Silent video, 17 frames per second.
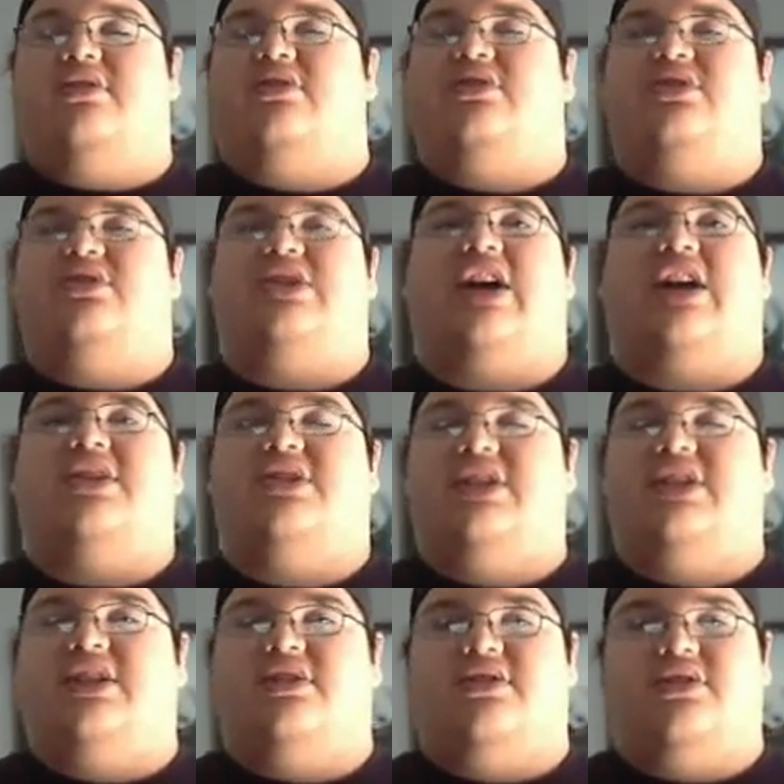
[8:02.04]
John
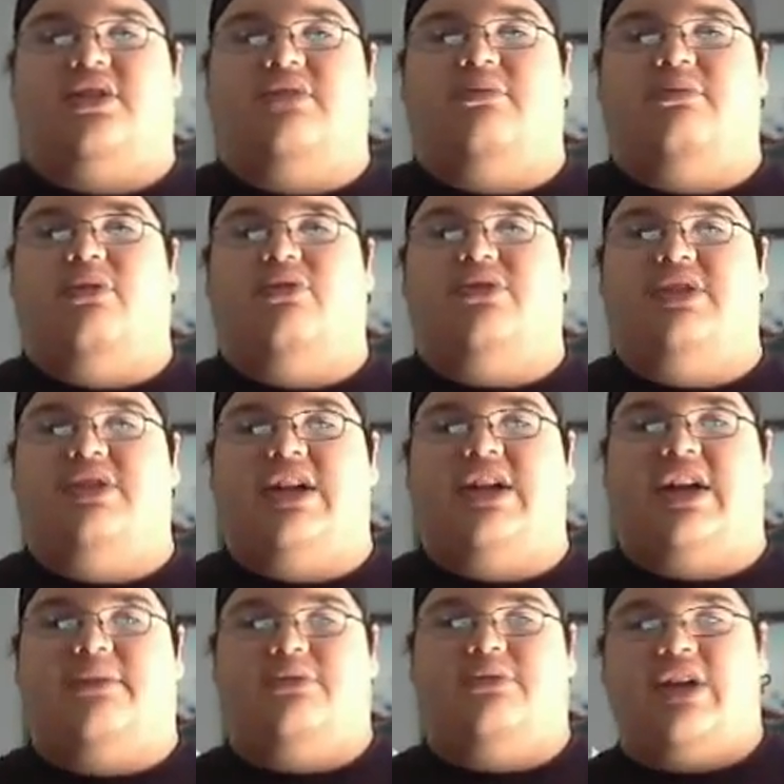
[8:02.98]
Cena is a
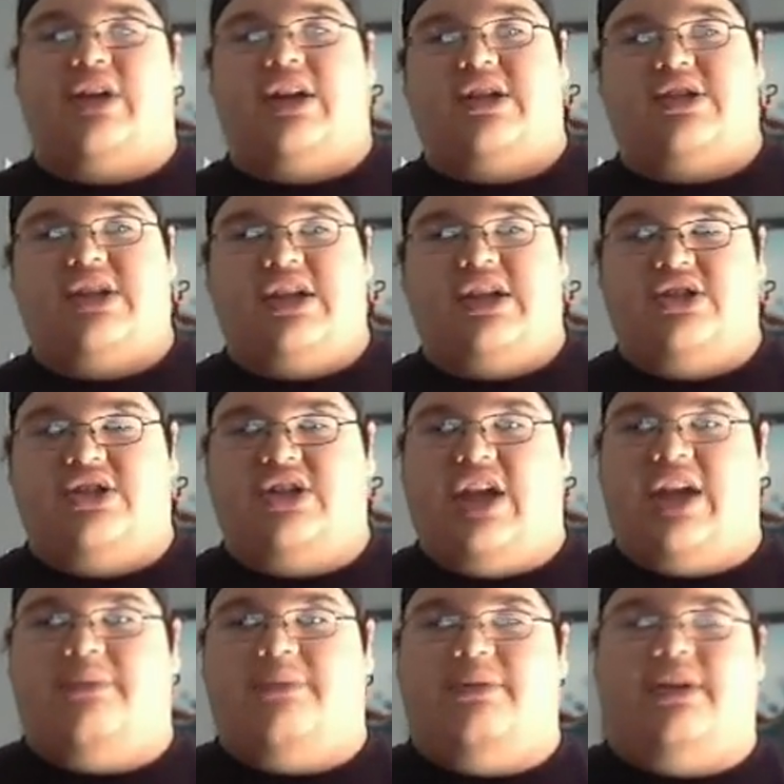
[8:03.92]
multi-time United States
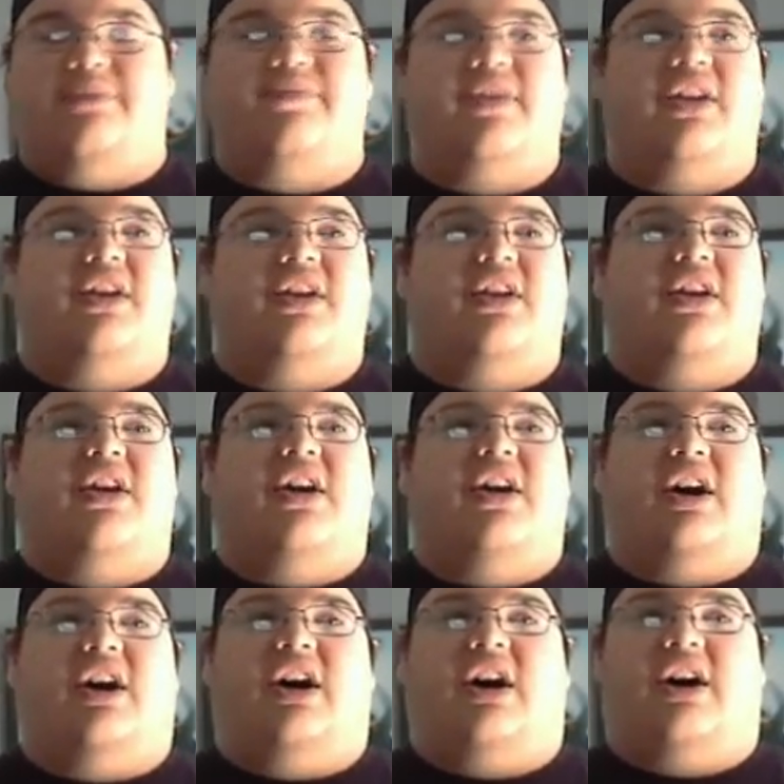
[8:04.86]
champion.
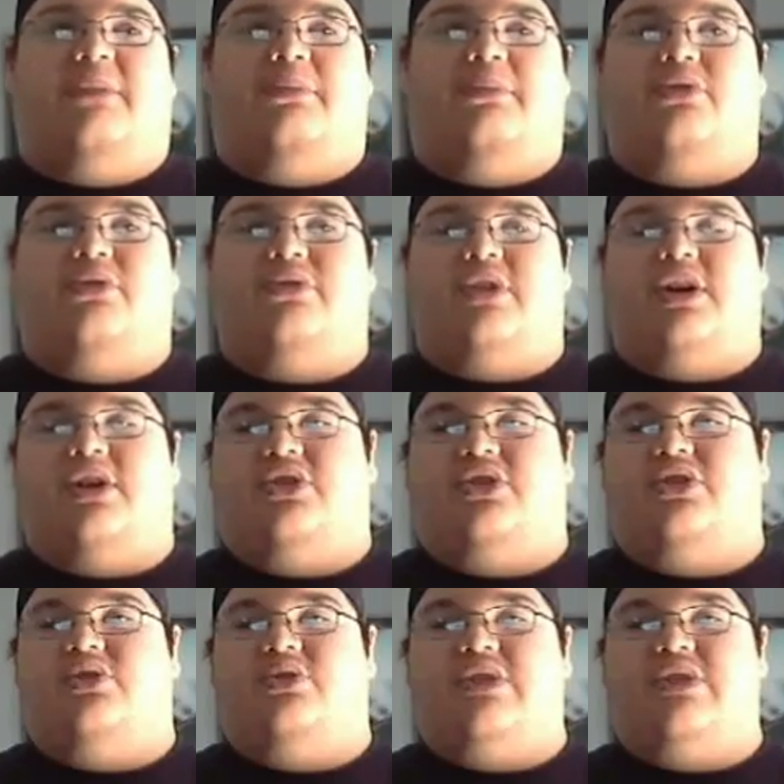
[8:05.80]

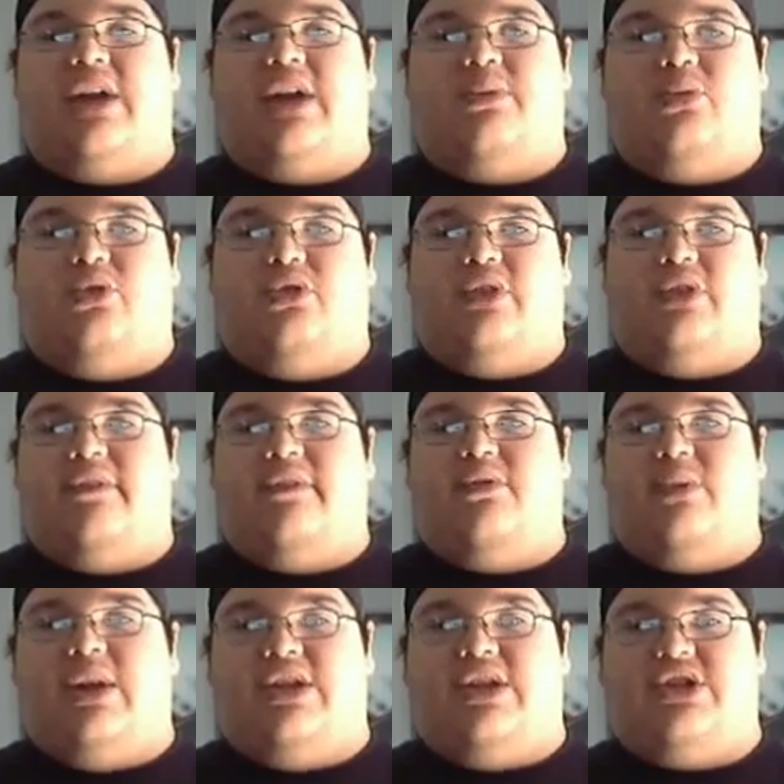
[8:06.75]
Two-time world
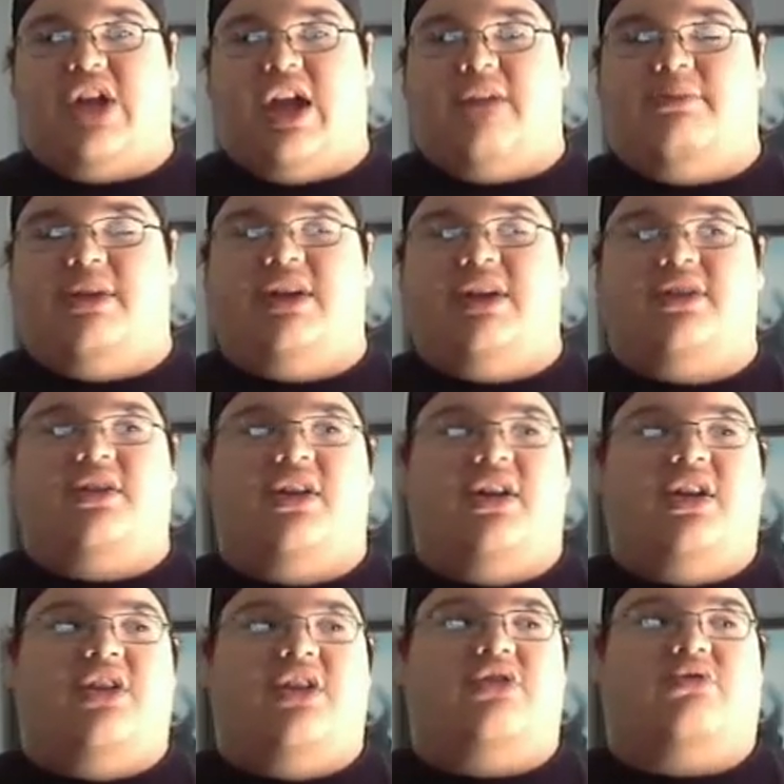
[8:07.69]
heavyweight champion.
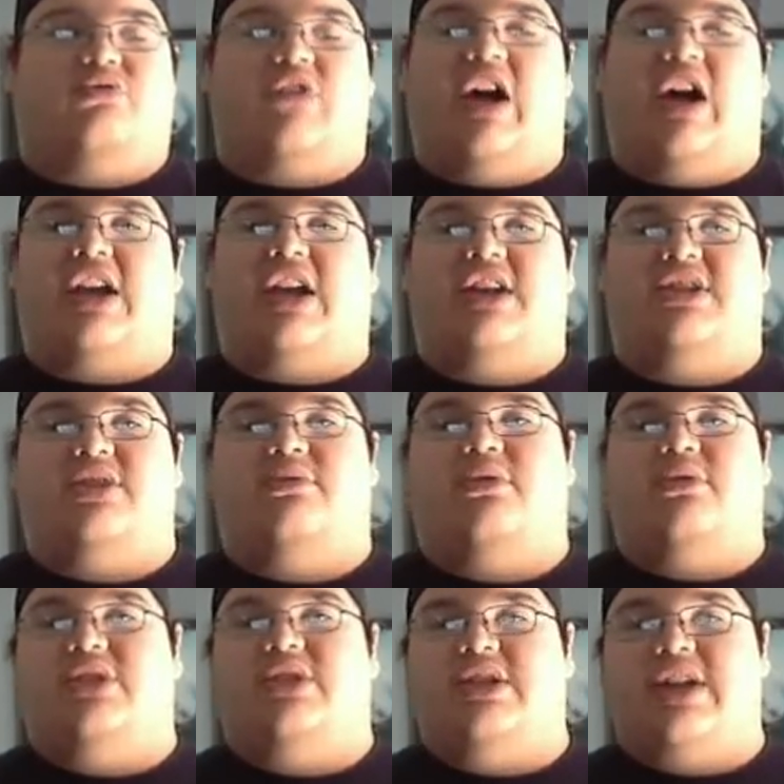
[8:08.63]
The Rock is a
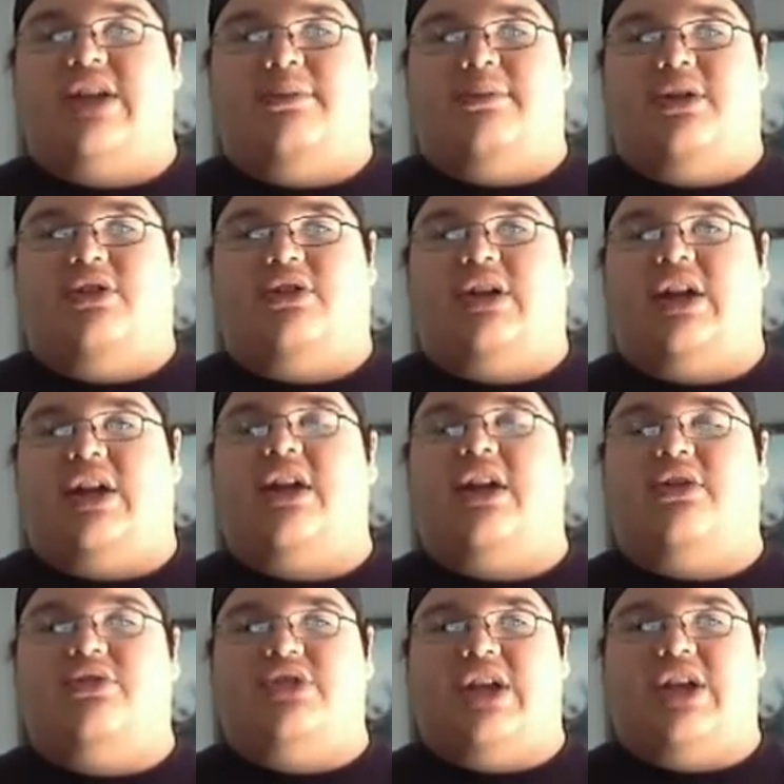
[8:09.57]
multi-time
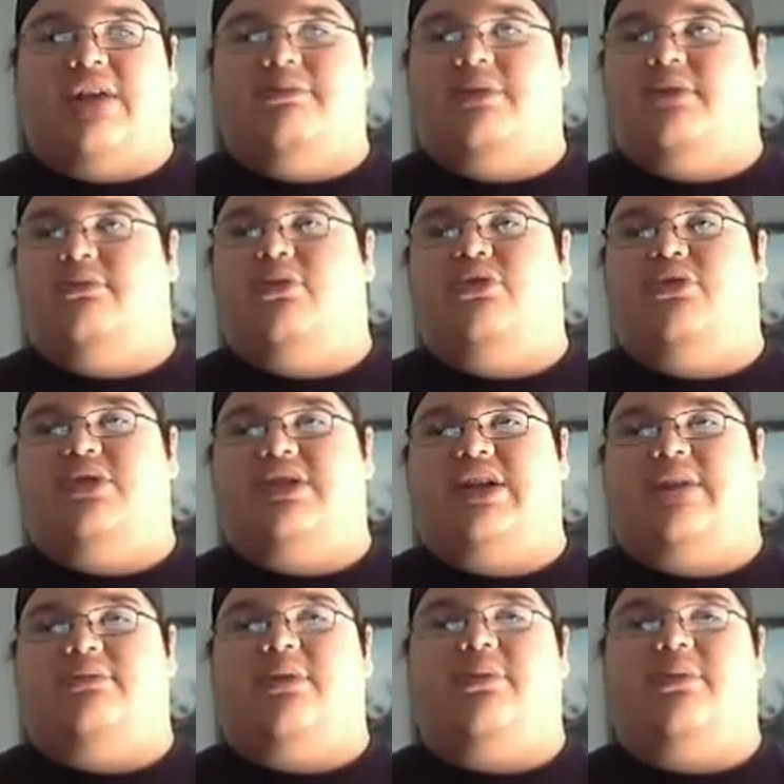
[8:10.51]
Intercontinental champion,
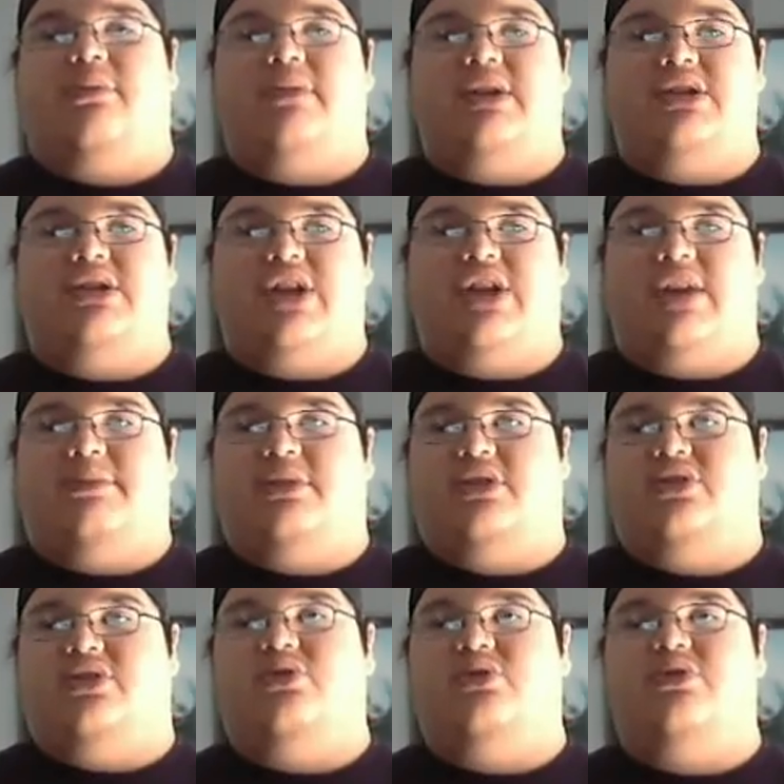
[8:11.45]
multi-time WWE
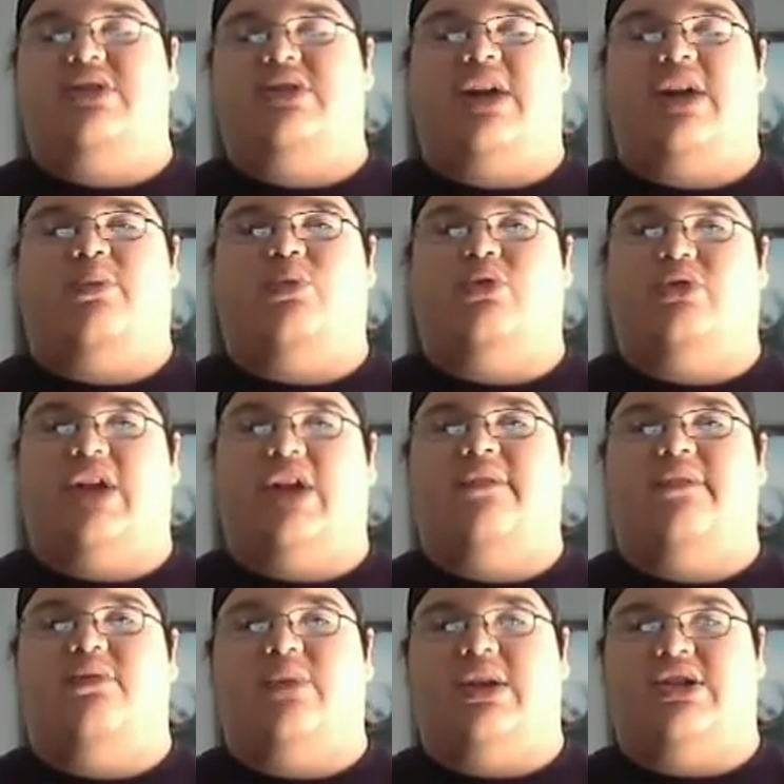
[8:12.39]
champion, two-time world
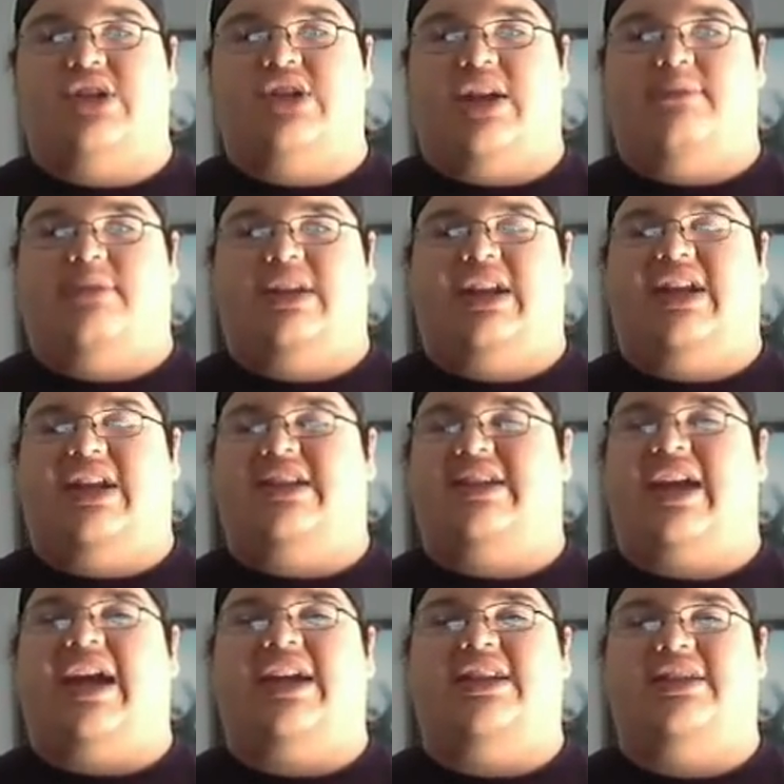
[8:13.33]
heavyweight champion and
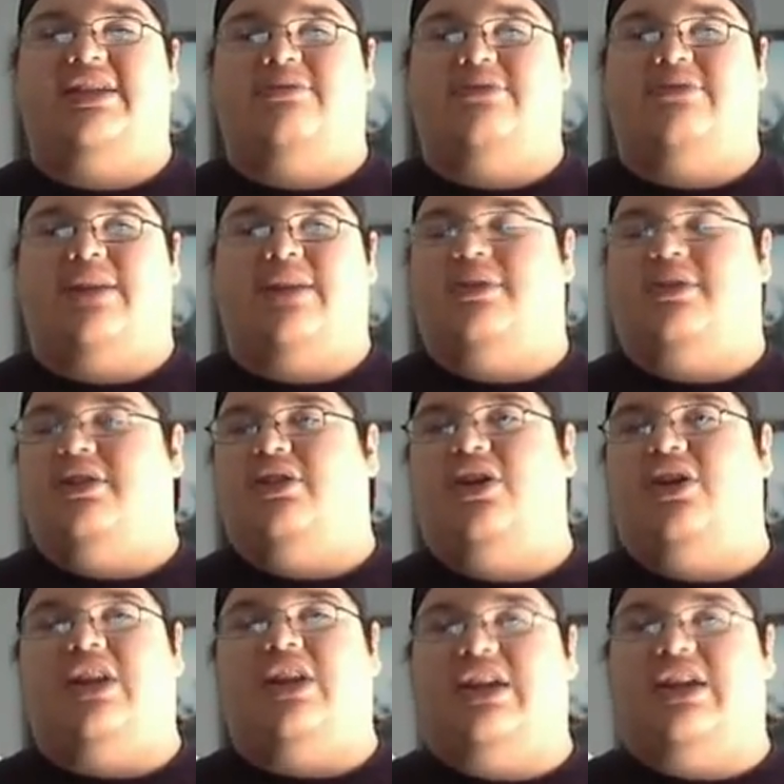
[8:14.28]
tag team champion,
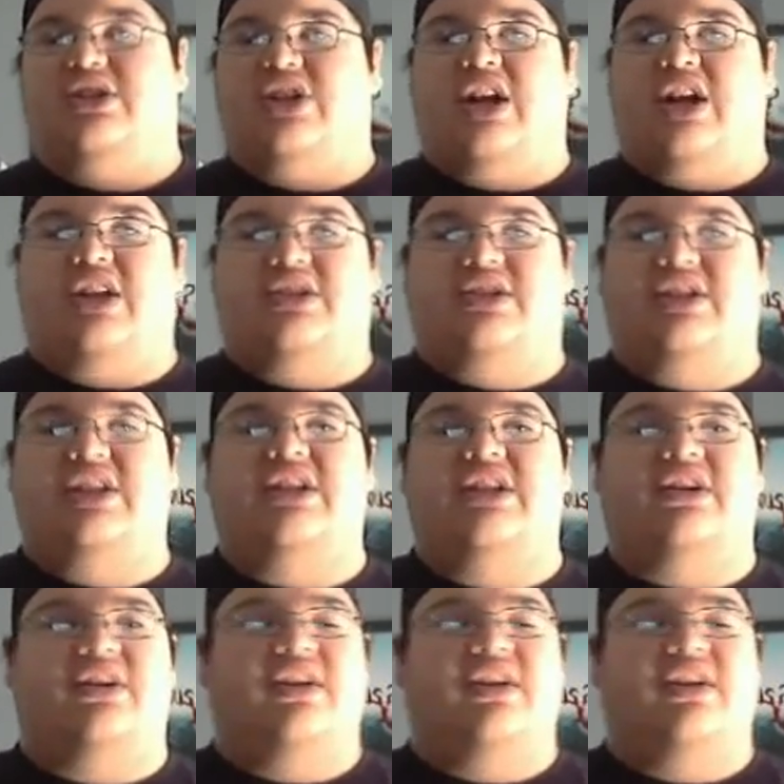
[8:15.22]
along like John Cena.